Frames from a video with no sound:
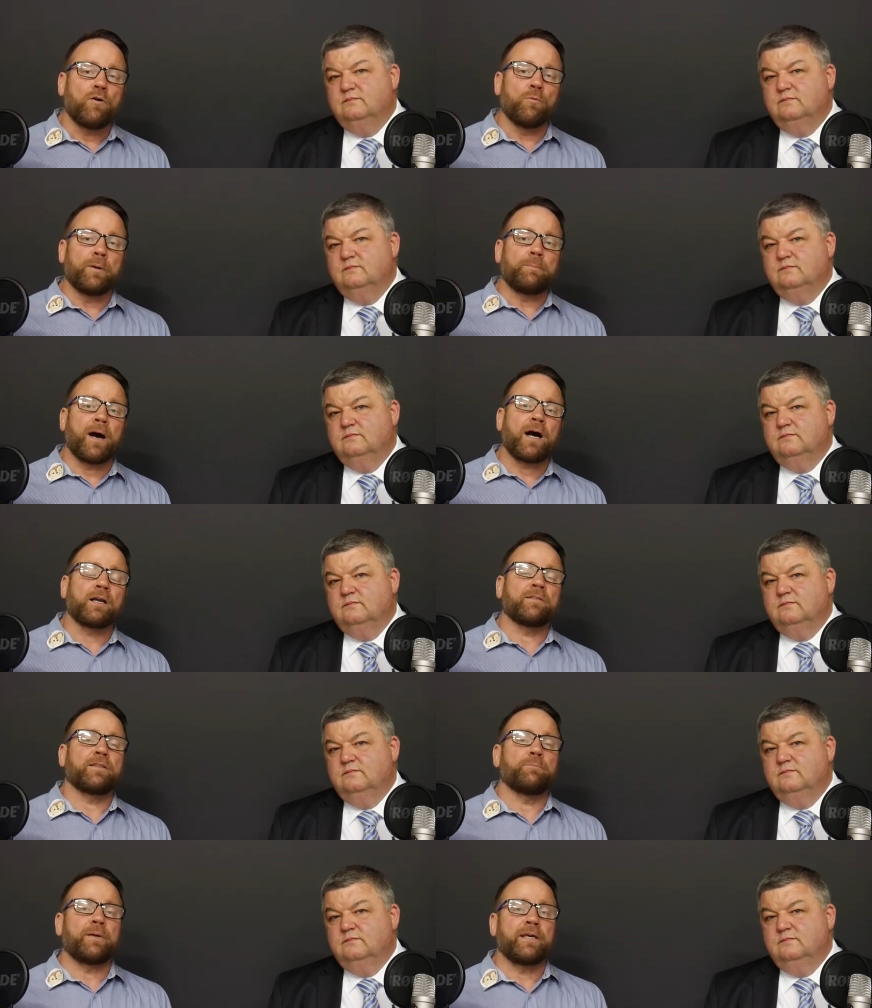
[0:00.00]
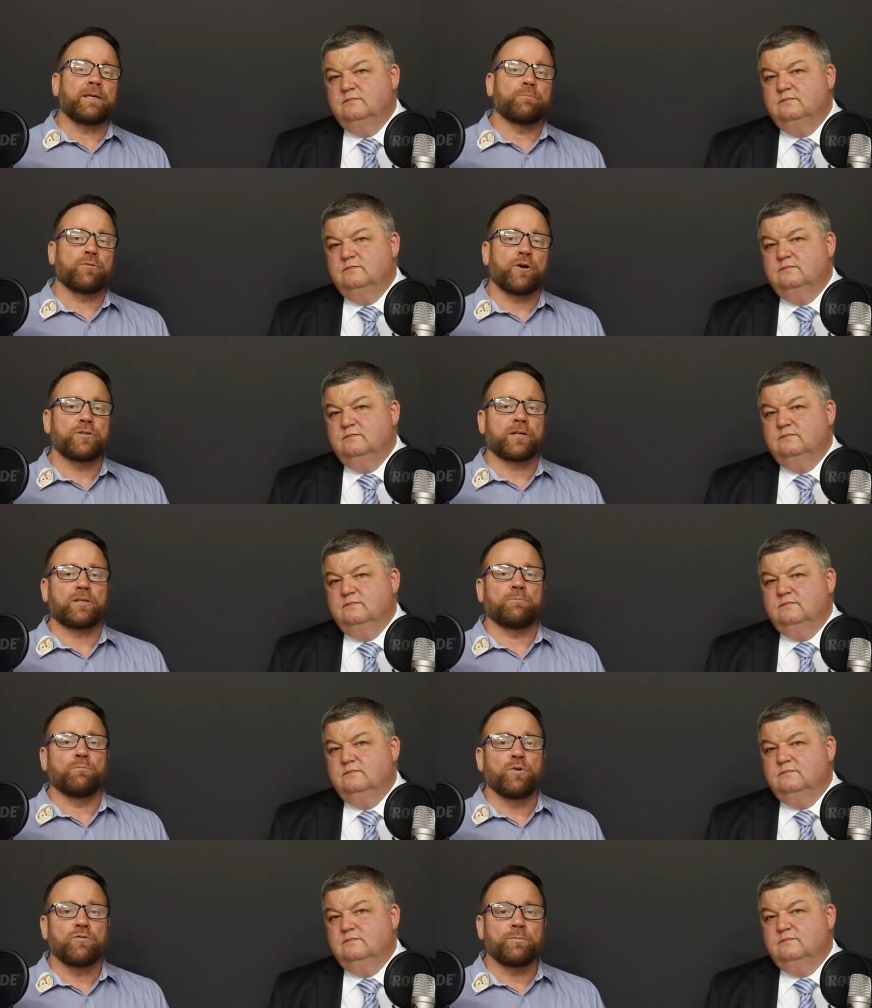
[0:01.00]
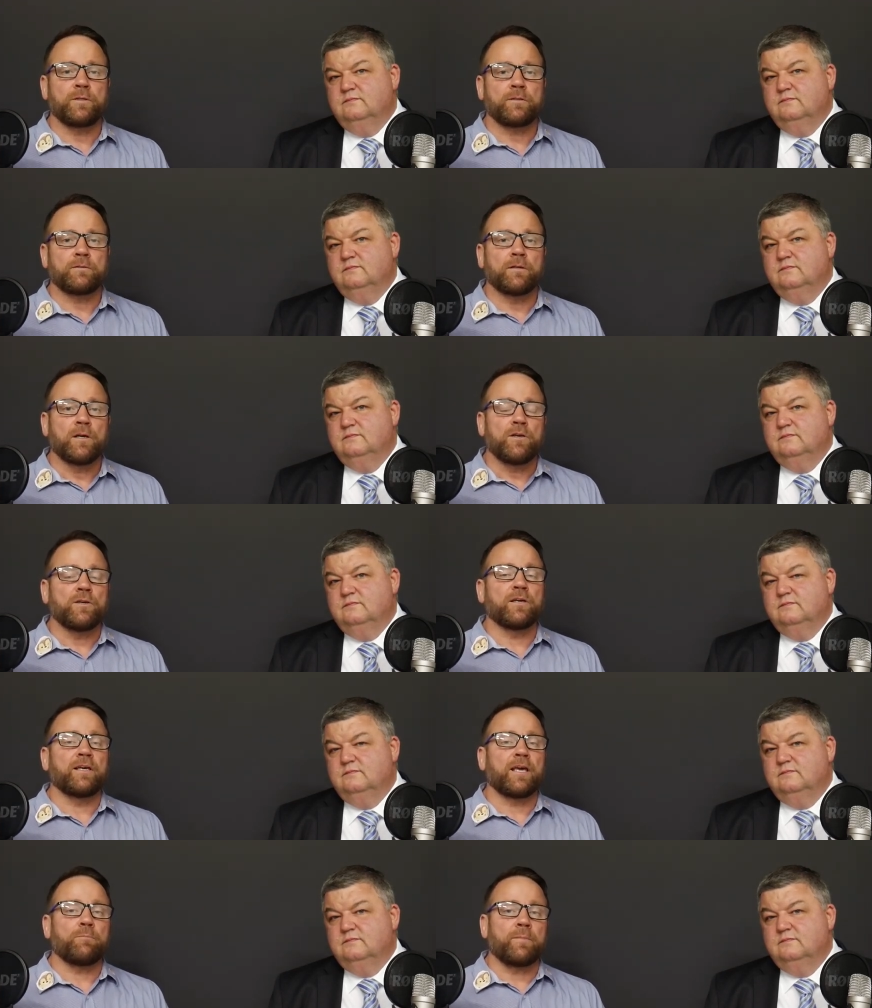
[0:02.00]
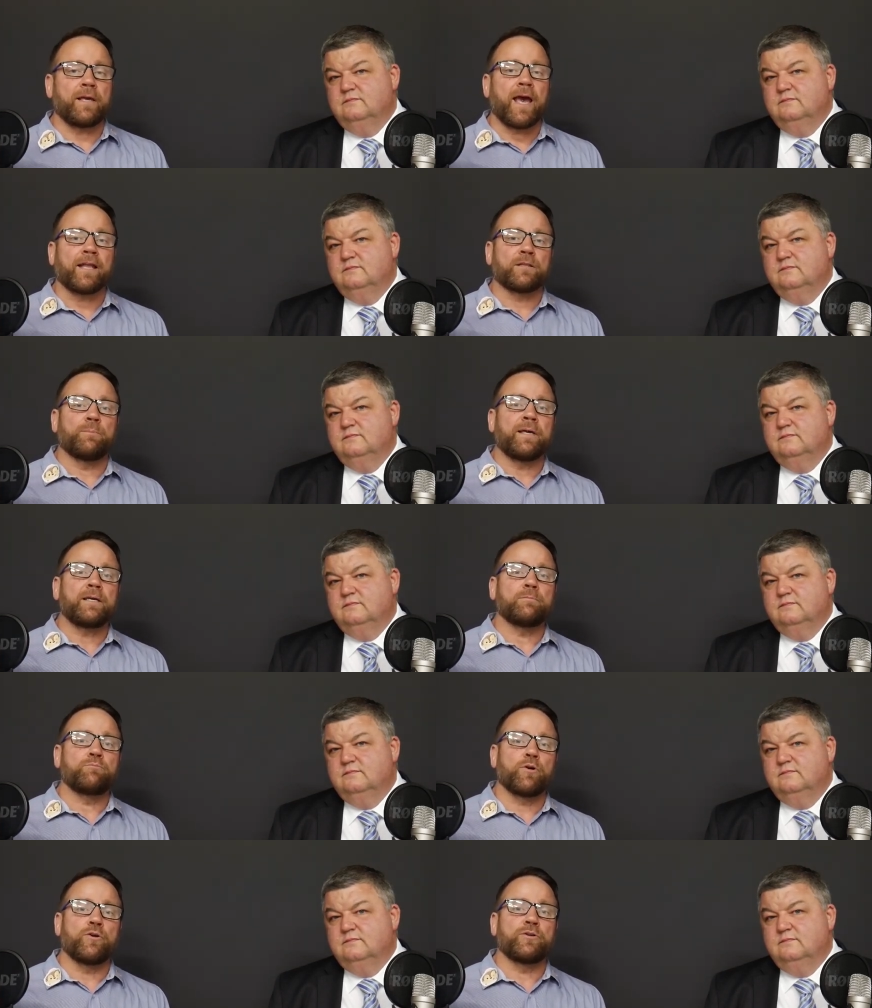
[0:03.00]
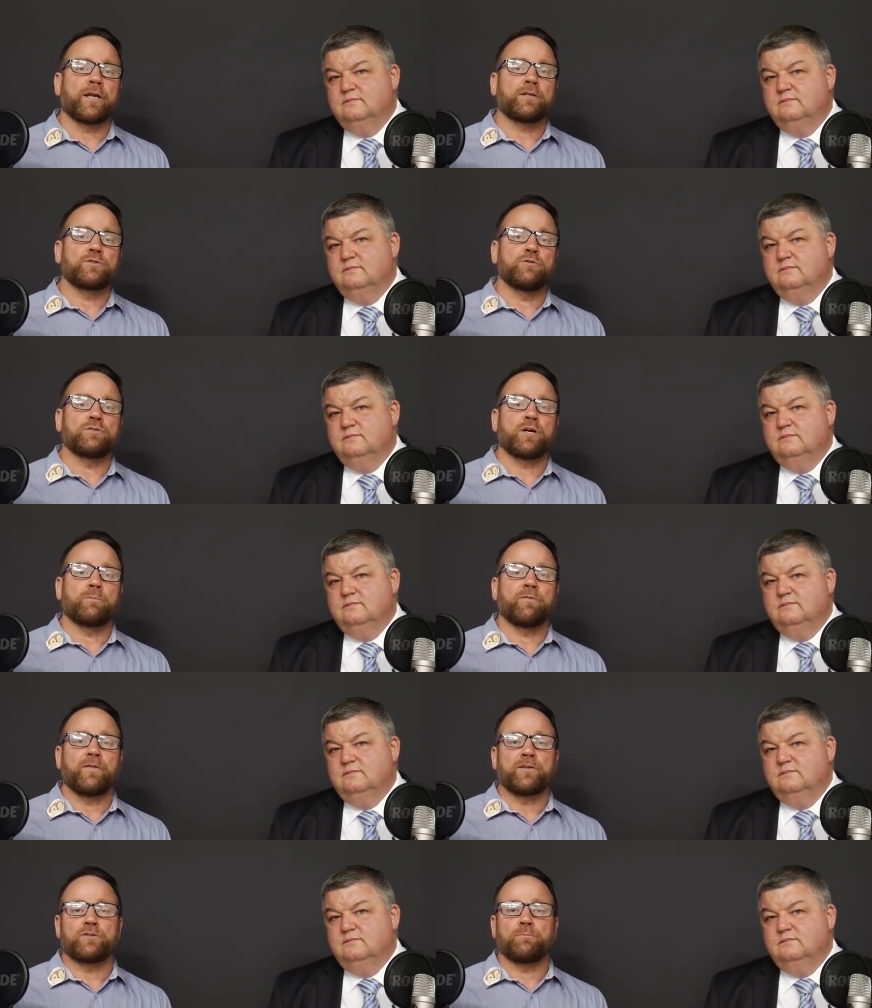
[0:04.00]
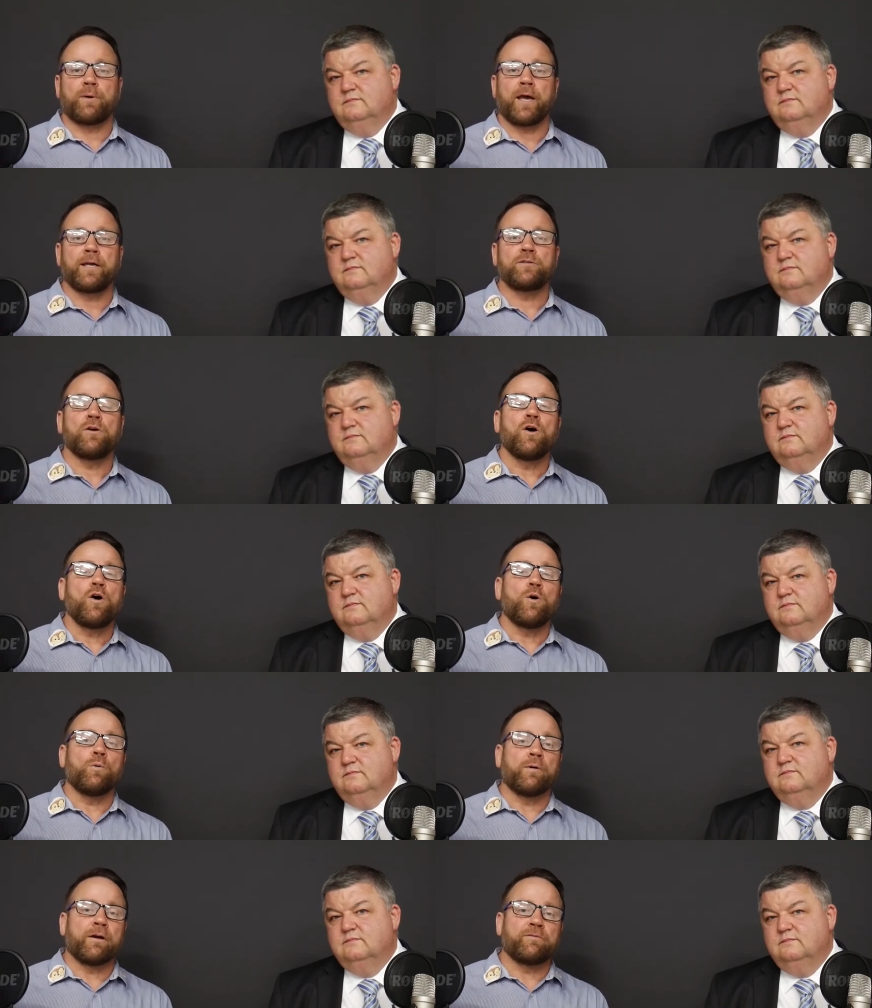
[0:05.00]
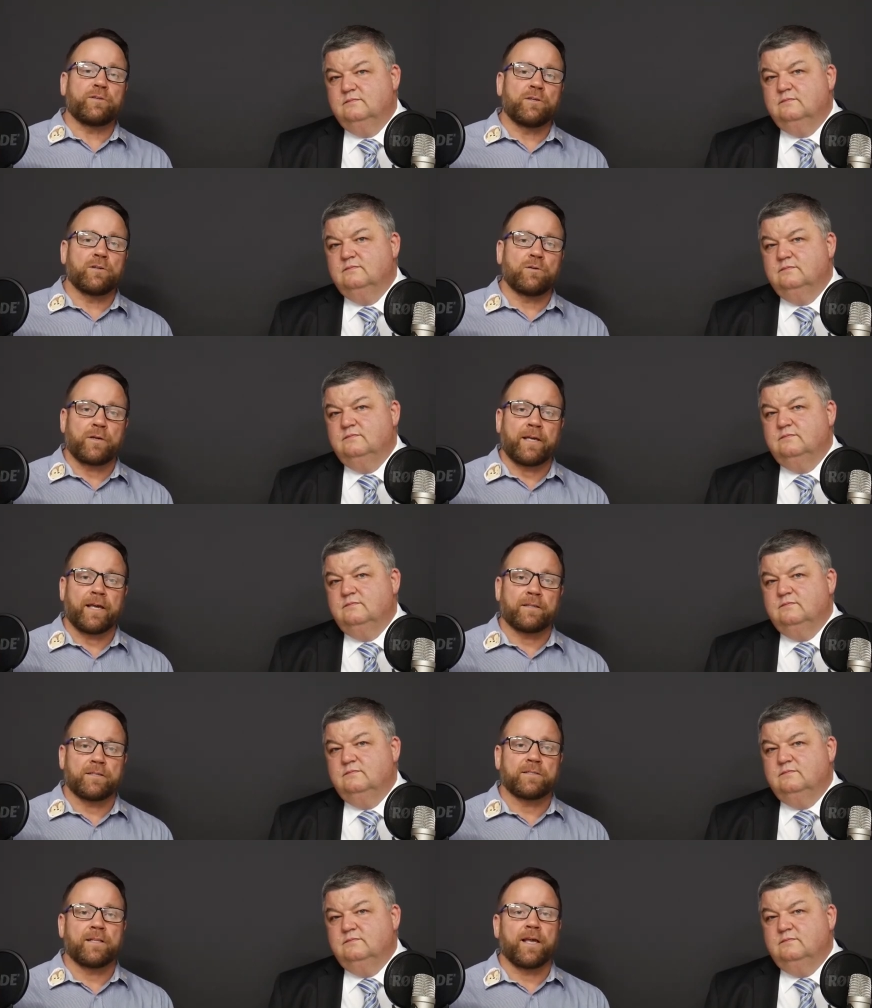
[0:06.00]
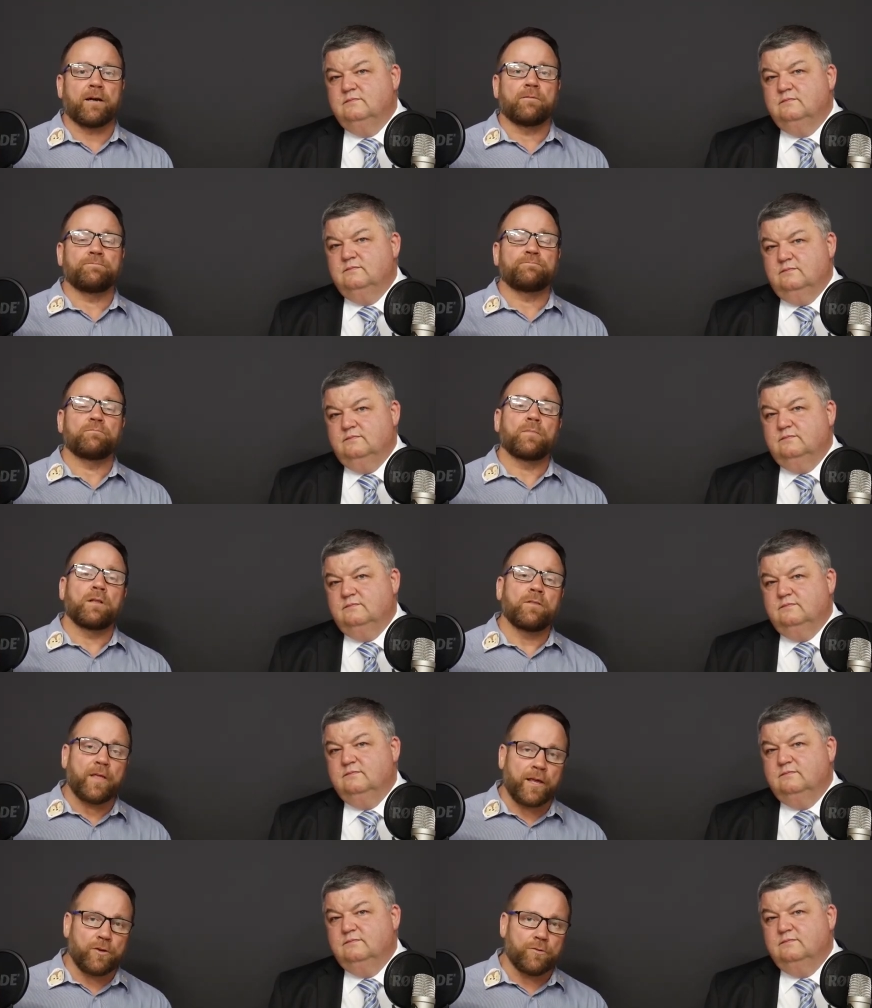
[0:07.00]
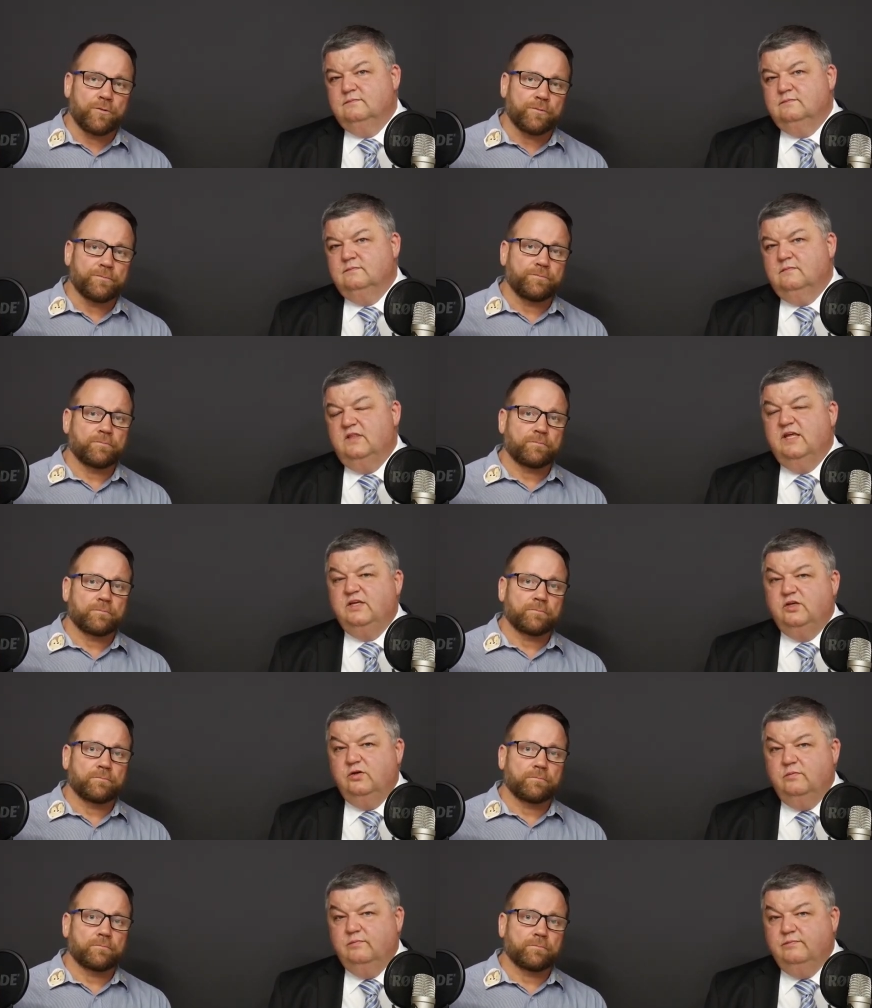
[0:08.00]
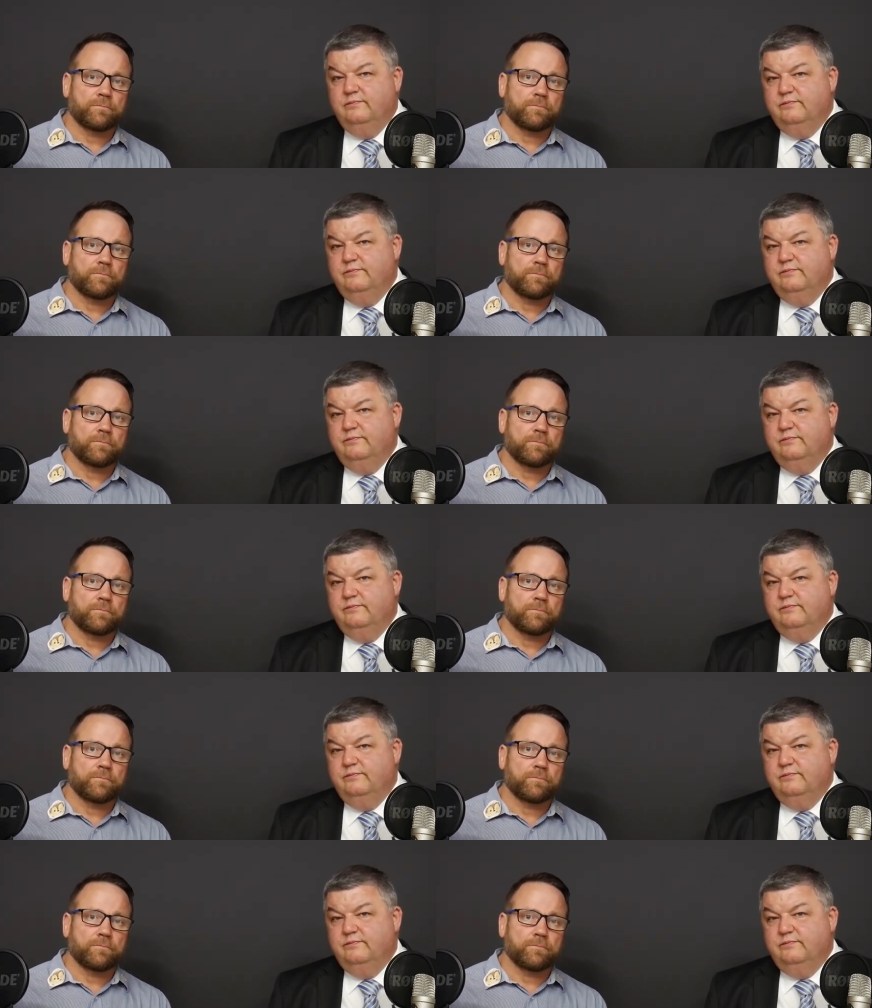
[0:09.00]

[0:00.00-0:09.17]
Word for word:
Speaker 1: or be part of the Beacon Project movement, you can get me at the Beacon Project suicide prevention page or wherever you're looking at this now. Thank you.
Speaker 2: Thank you.